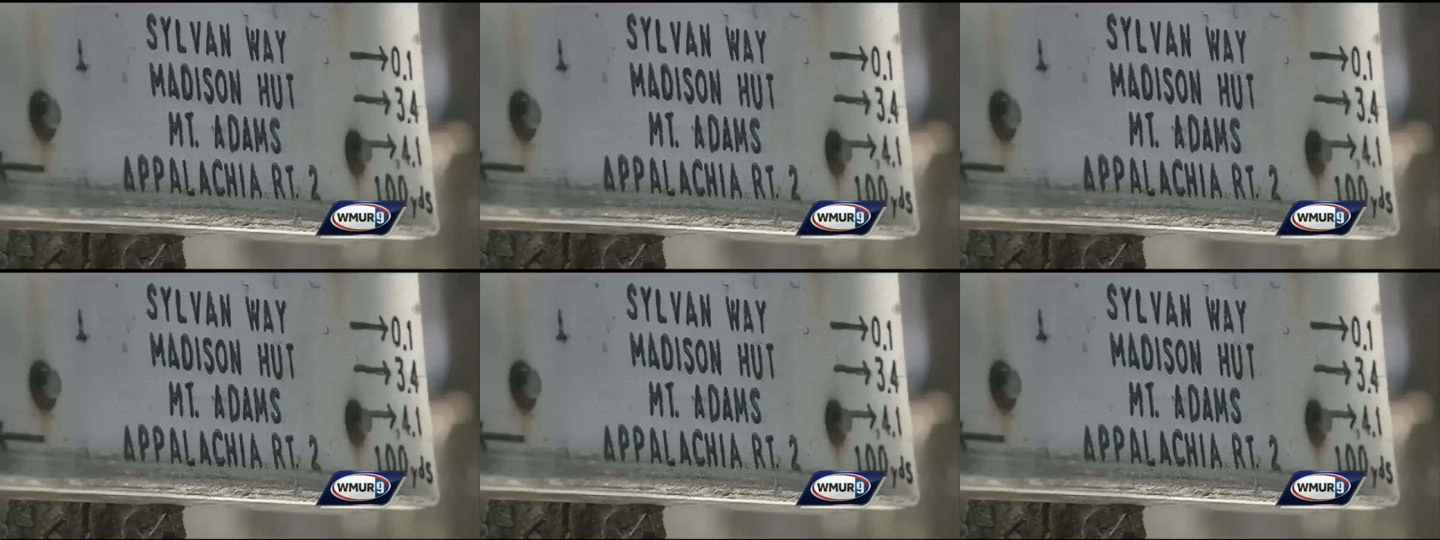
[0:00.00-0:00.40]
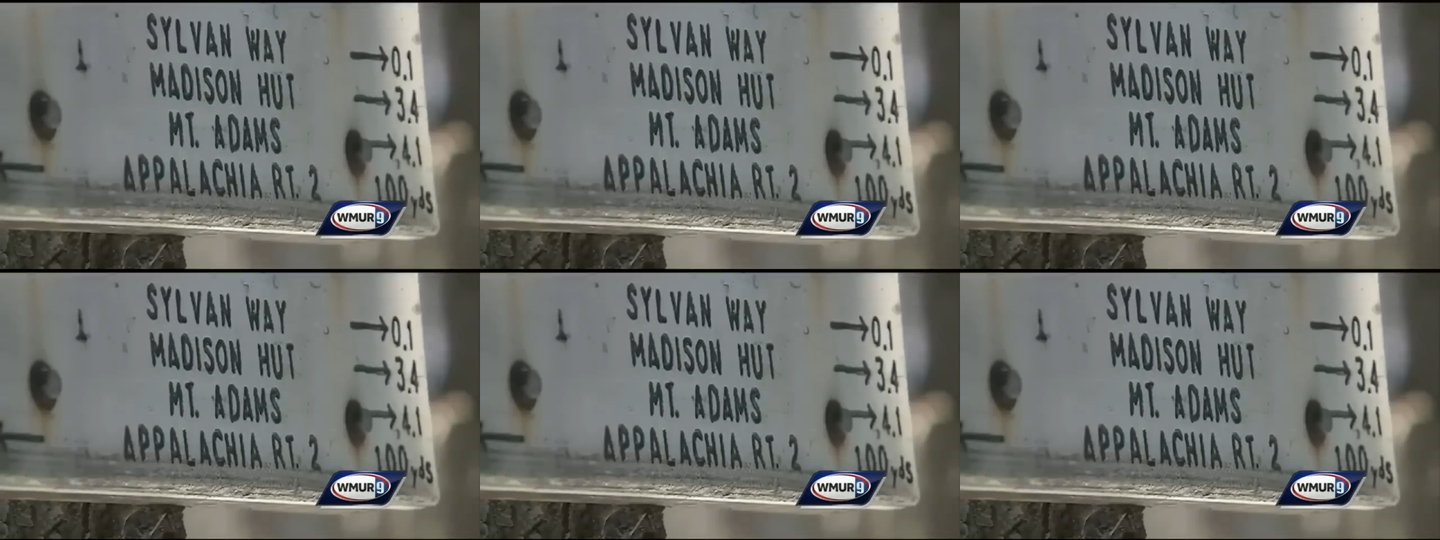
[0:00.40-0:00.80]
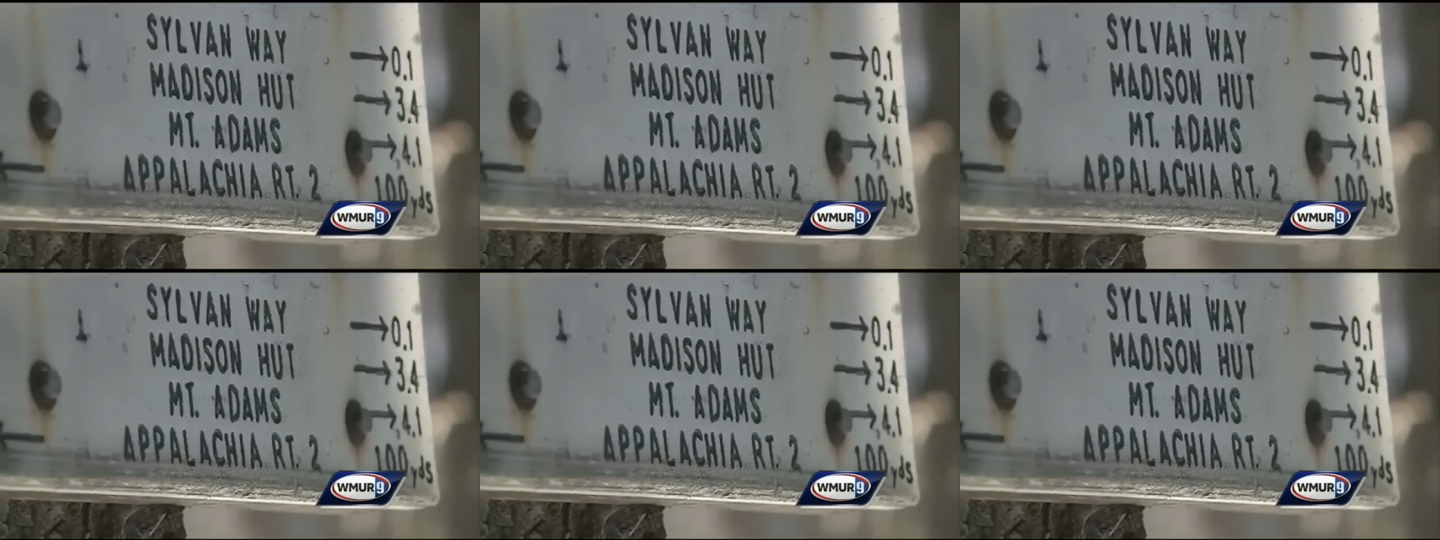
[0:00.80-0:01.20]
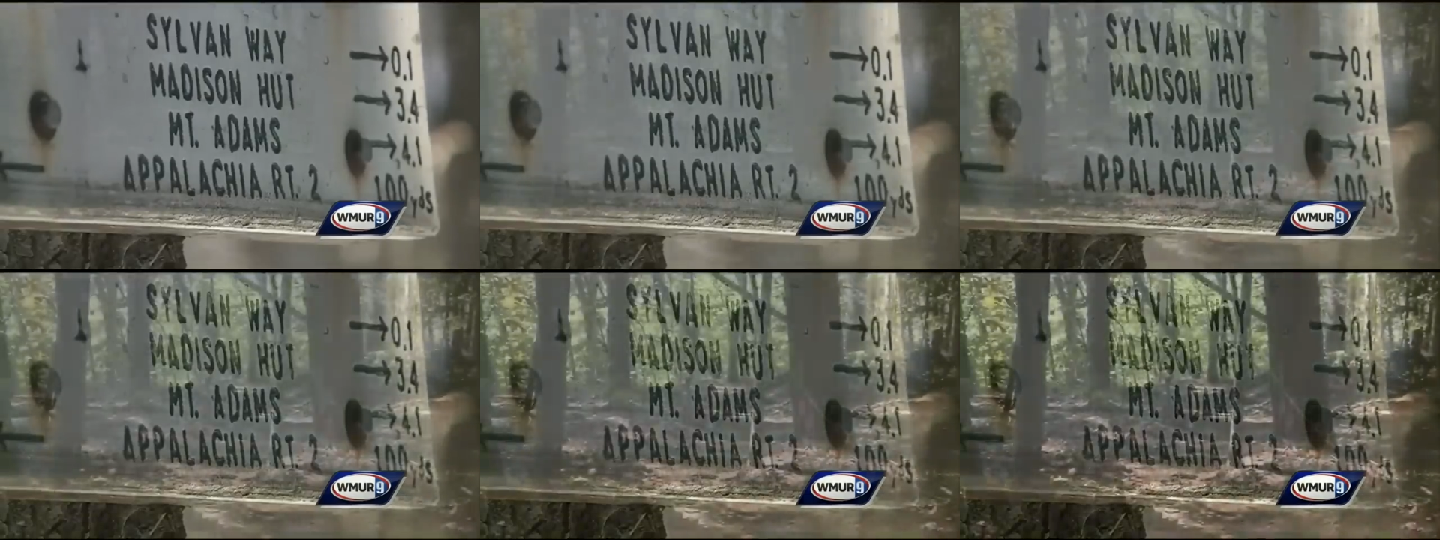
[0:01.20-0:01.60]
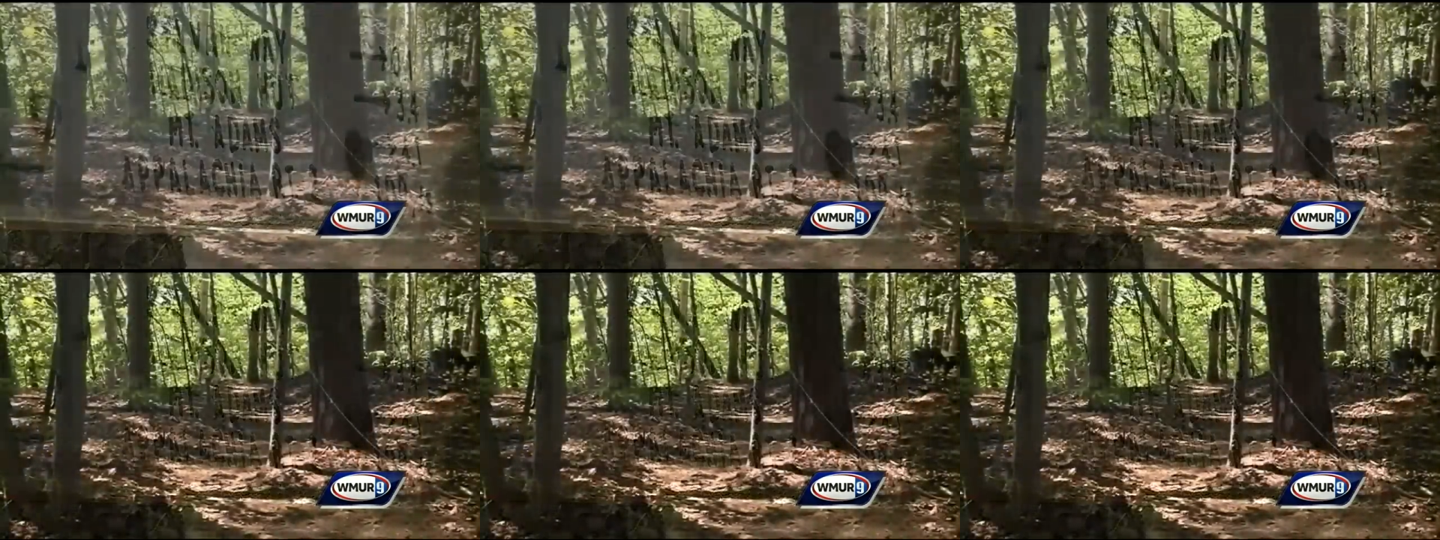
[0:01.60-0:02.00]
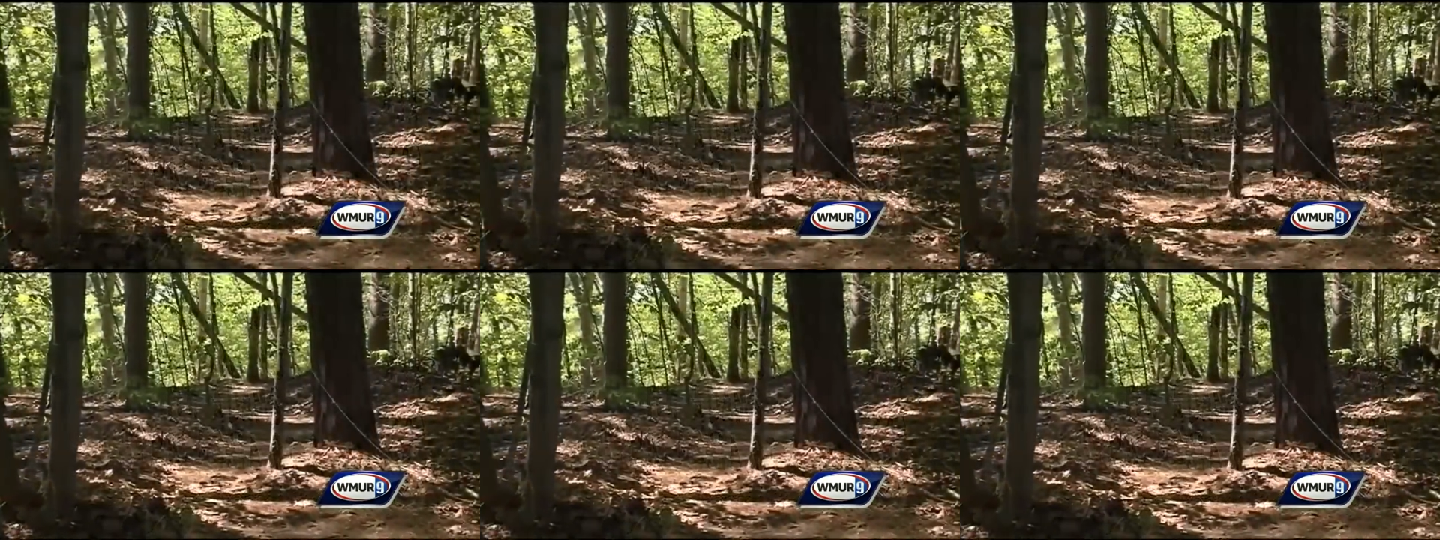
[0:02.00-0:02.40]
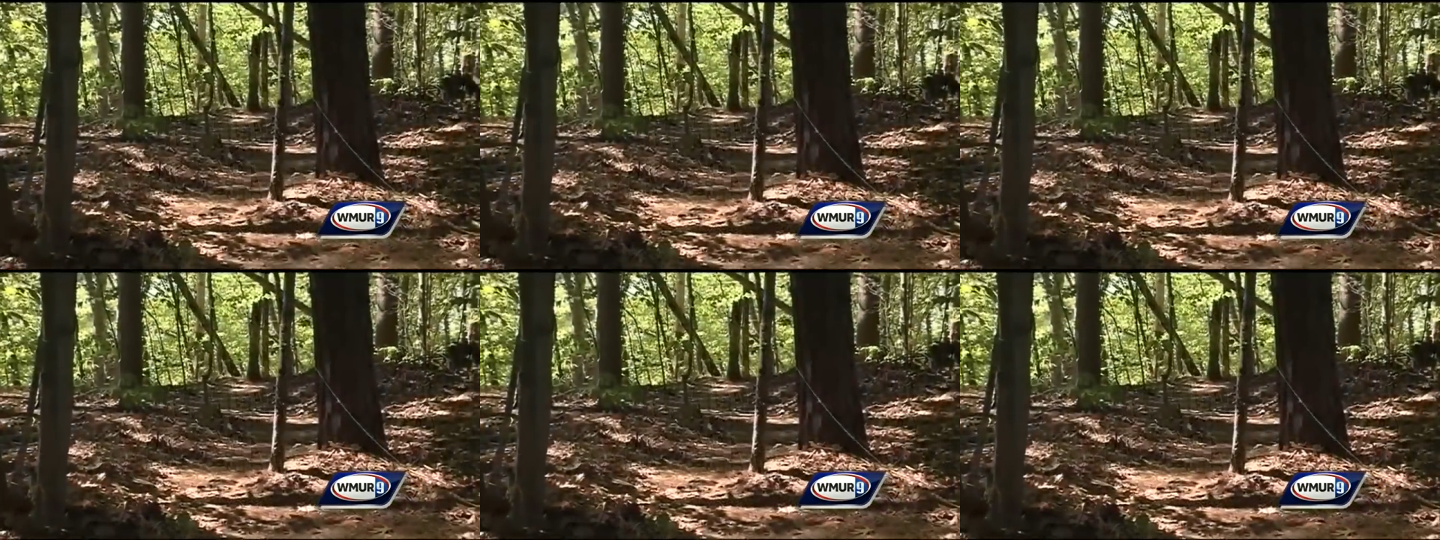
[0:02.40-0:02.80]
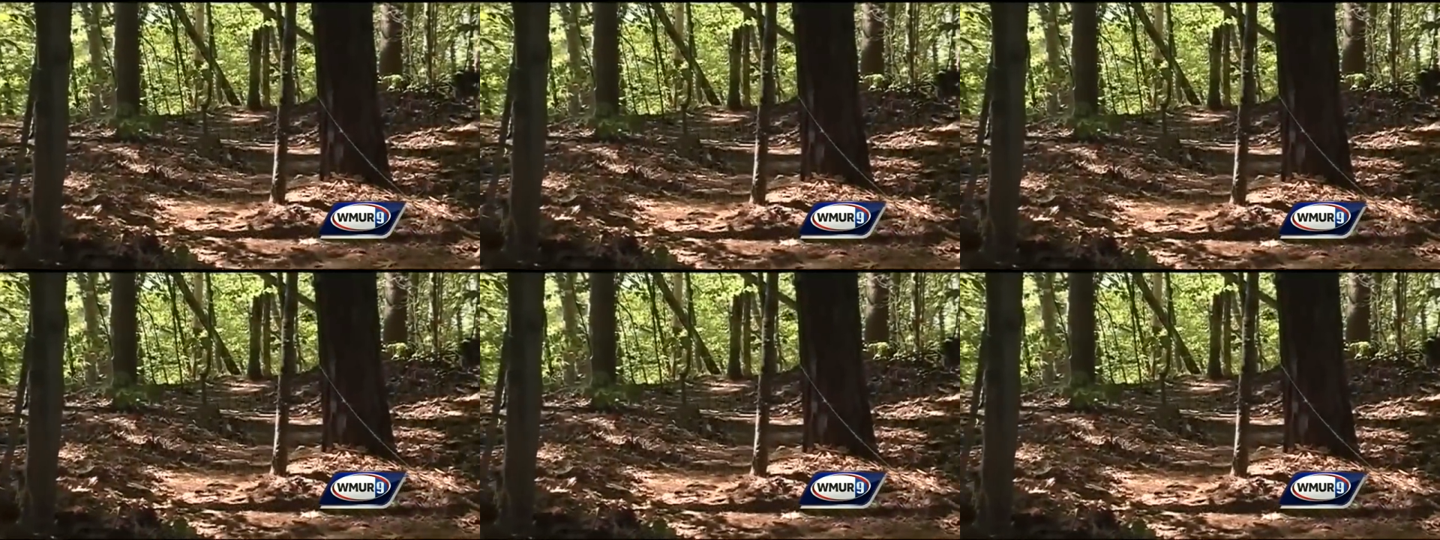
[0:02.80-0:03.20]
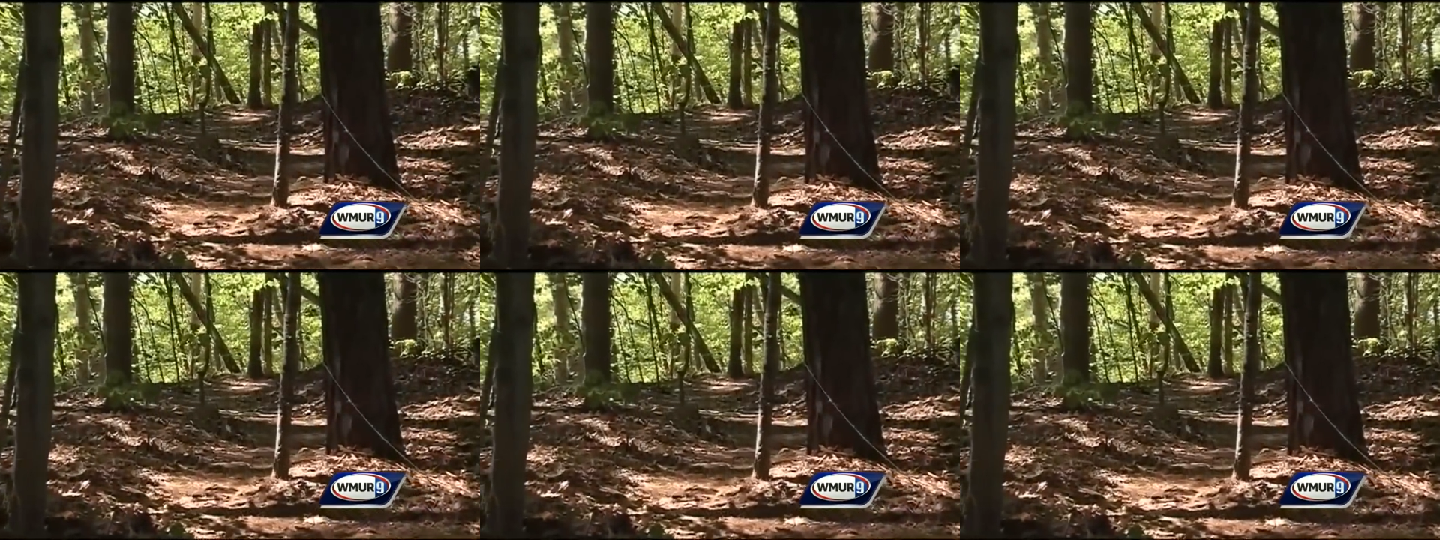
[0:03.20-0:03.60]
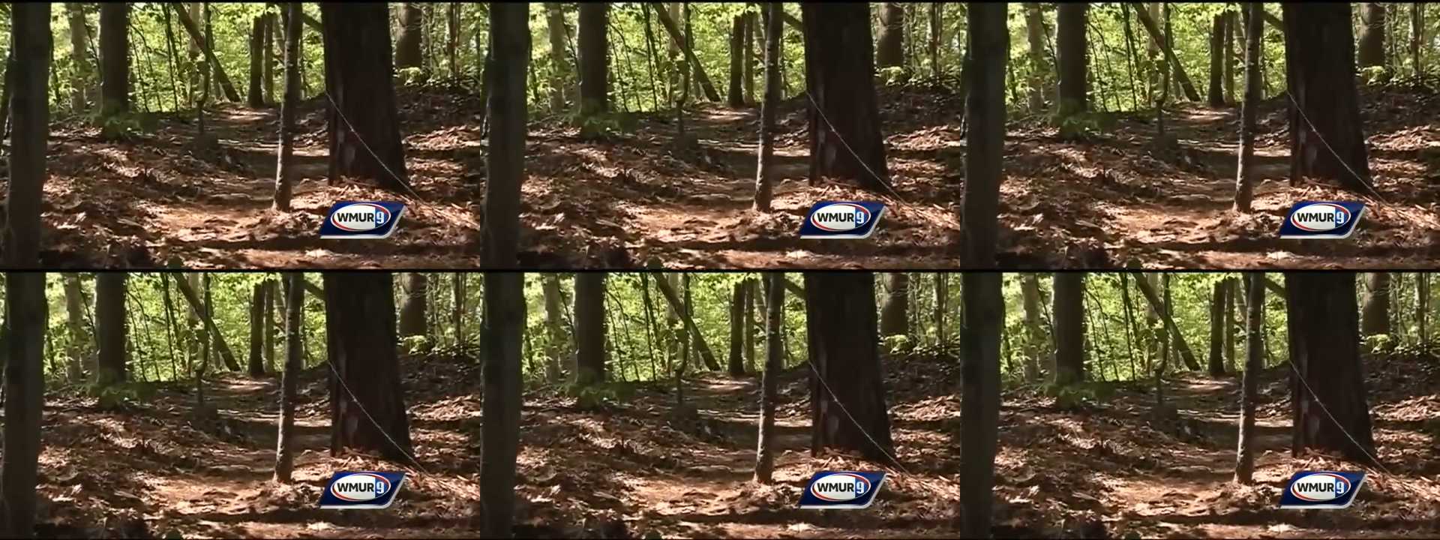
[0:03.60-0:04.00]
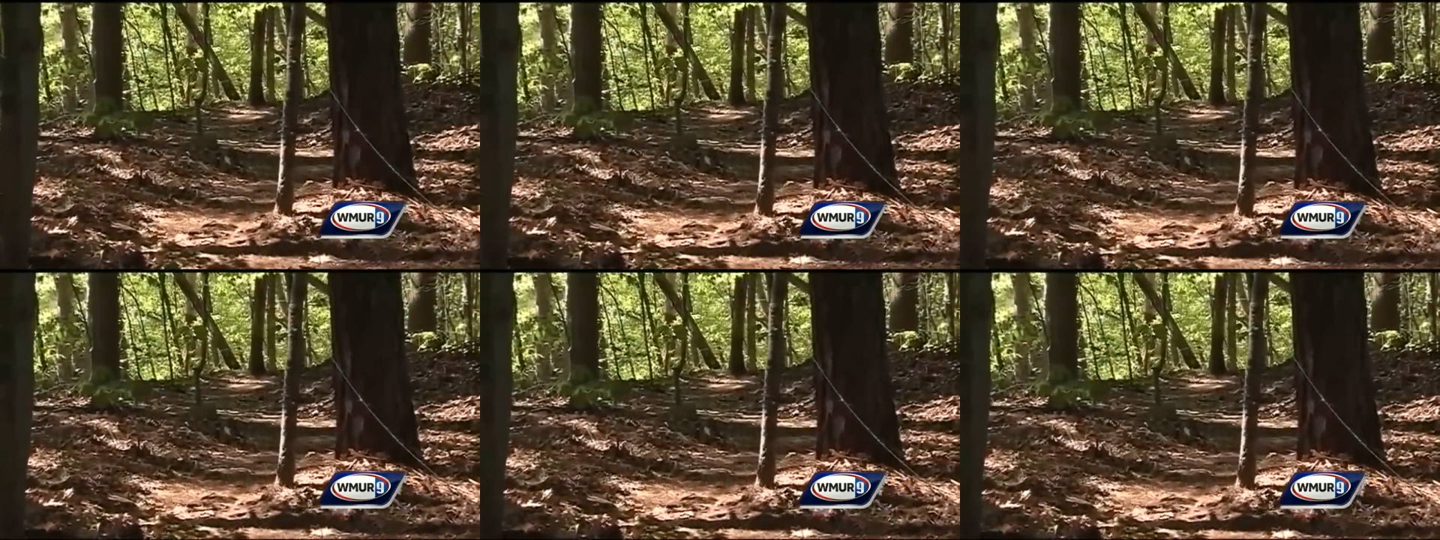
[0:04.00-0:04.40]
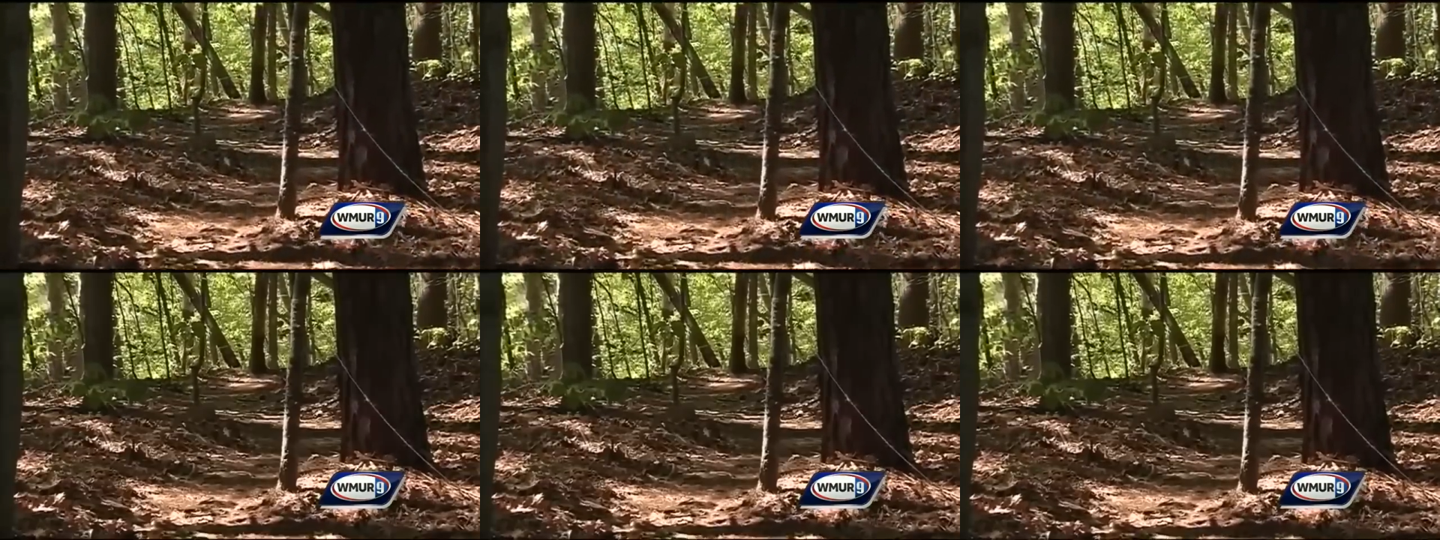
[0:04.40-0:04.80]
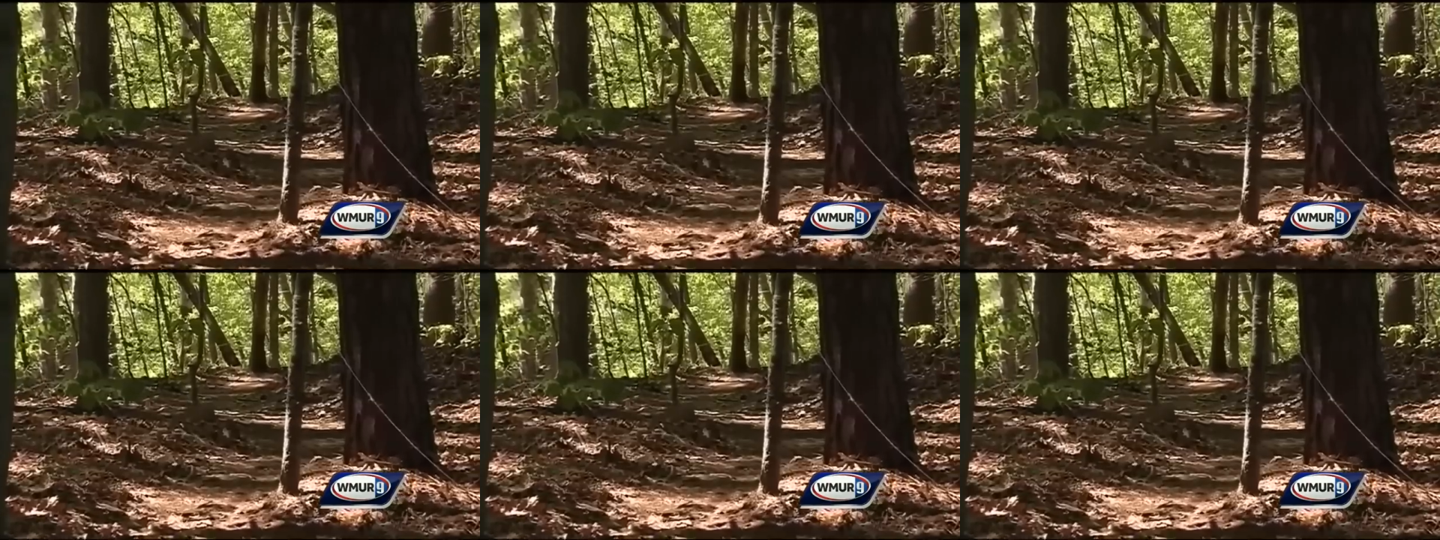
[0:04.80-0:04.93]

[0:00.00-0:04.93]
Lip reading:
(no speaker visible)